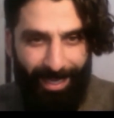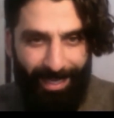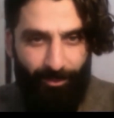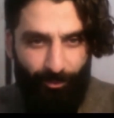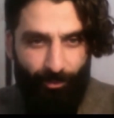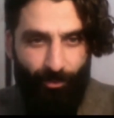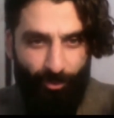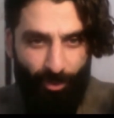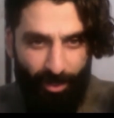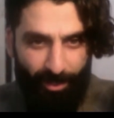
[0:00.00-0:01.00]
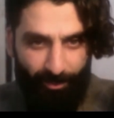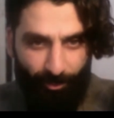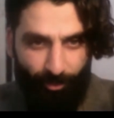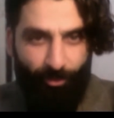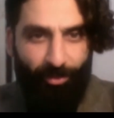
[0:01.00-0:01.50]
into
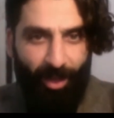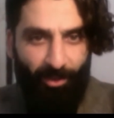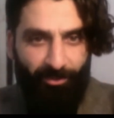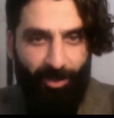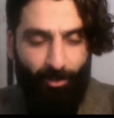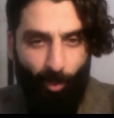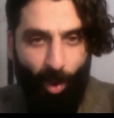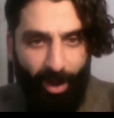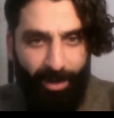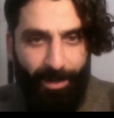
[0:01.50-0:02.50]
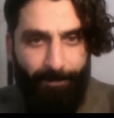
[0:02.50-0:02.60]
2001,